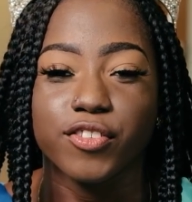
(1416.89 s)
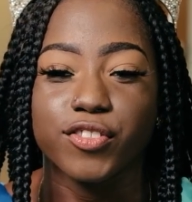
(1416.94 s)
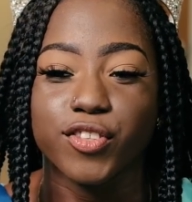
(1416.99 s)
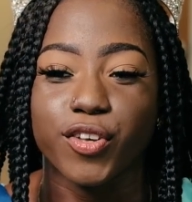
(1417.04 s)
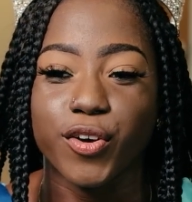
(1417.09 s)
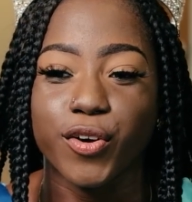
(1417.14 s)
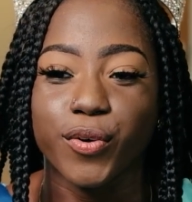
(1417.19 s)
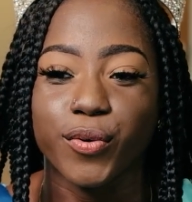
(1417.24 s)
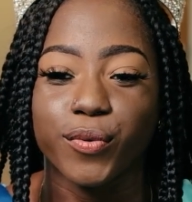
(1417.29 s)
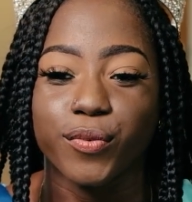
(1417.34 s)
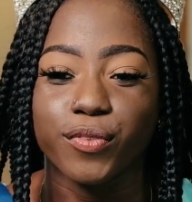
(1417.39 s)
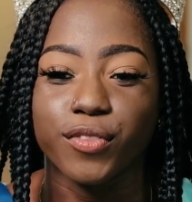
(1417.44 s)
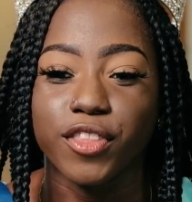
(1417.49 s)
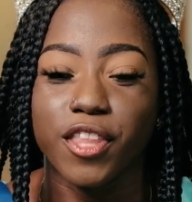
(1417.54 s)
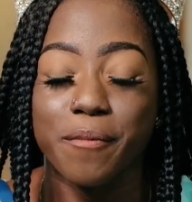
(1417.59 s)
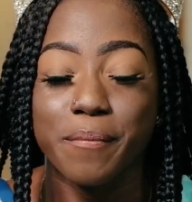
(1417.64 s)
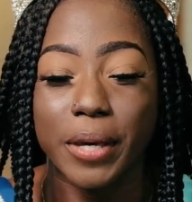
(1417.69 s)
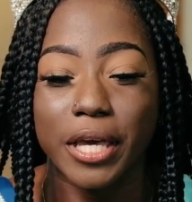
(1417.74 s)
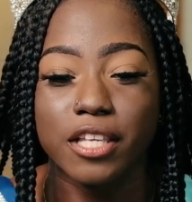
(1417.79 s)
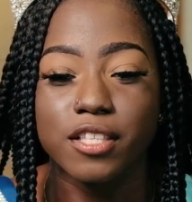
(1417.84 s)
So
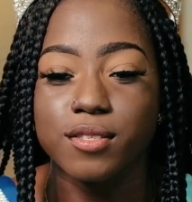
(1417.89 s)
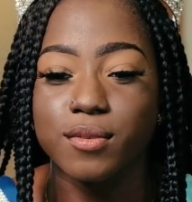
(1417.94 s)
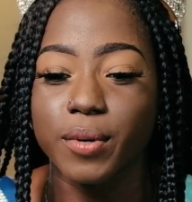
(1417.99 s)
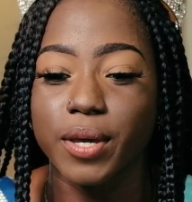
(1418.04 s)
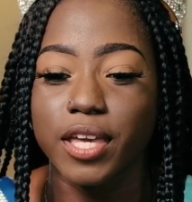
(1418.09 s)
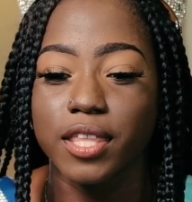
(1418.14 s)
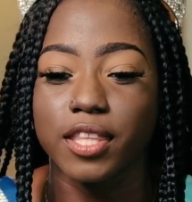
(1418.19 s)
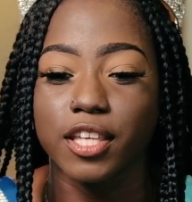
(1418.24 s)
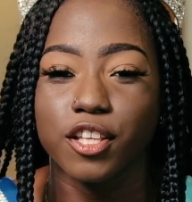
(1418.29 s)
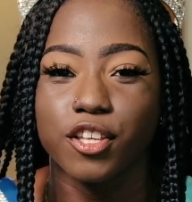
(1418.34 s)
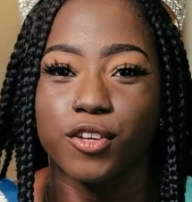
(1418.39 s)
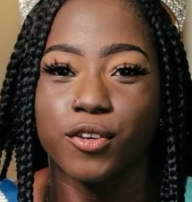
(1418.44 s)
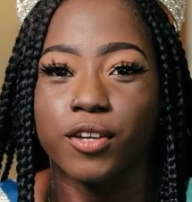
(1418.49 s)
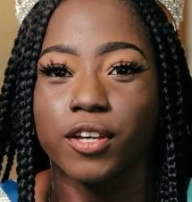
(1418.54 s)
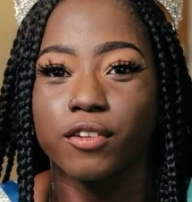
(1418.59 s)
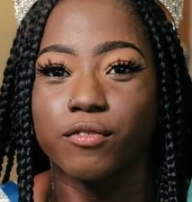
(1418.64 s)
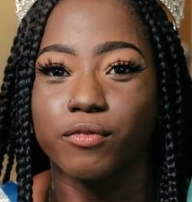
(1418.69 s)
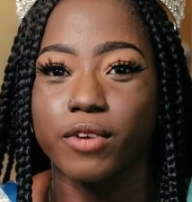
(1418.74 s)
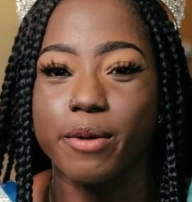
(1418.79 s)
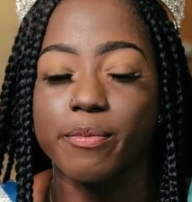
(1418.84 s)
the best way that you
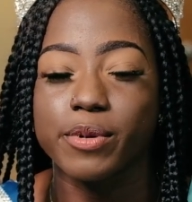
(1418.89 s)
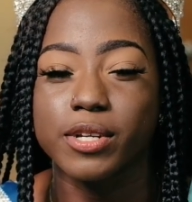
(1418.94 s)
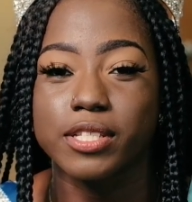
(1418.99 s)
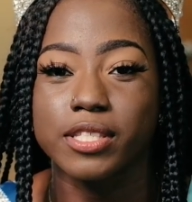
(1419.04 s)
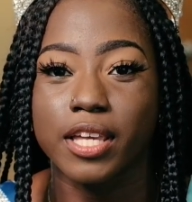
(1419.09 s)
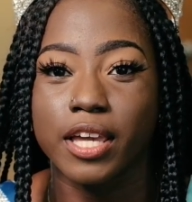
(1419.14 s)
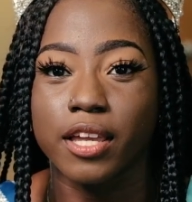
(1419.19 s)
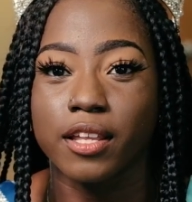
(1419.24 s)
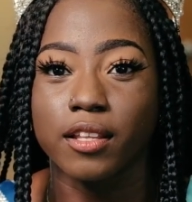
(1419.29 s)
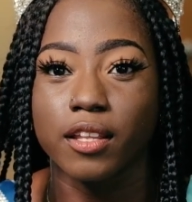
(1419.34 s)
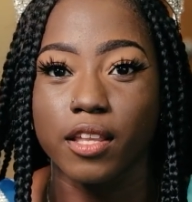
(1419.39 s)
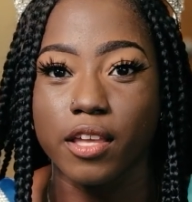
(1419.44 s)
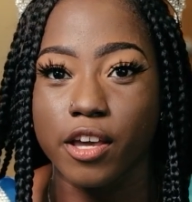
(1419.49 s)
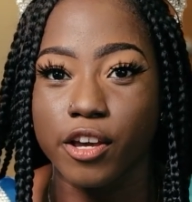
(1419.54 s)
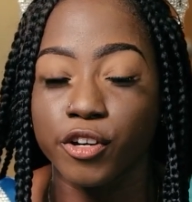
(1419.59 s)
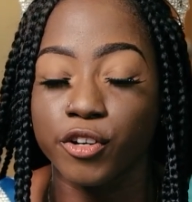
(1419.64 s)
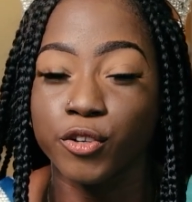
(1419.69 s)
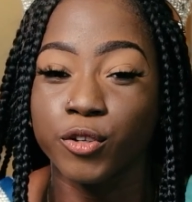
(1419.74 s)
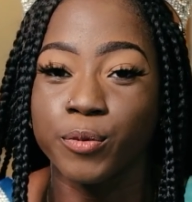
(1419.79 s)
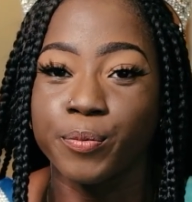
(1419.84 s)
can represent
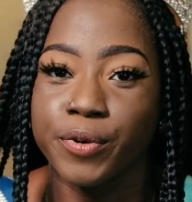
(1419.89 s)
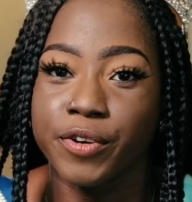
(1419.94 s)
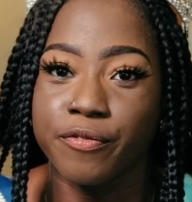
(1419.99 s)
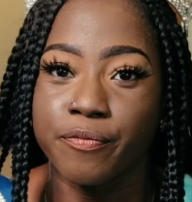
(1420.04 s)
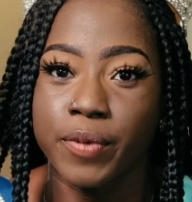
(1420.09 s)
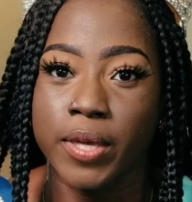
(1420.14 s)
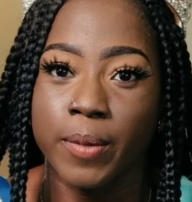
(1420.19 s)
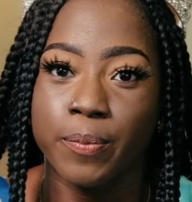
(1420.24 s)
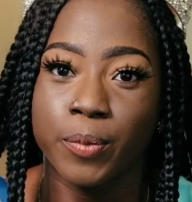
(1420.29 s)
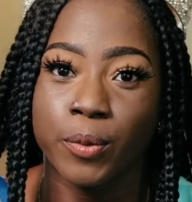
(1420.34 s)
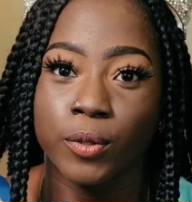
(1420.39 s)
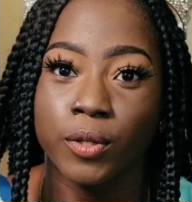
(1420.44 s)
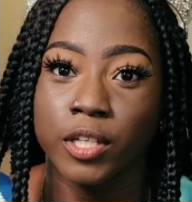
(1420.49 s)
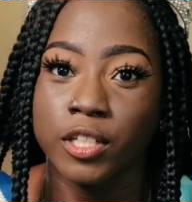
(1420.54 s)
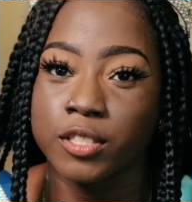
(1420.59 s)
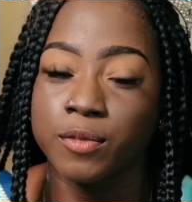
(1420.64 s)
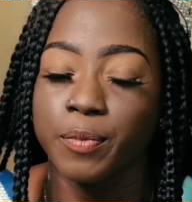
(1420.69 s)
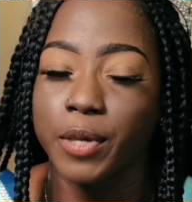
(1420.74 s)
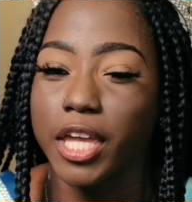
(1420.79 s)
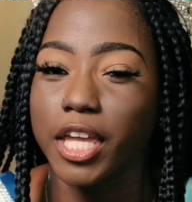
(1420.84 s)
a group of people is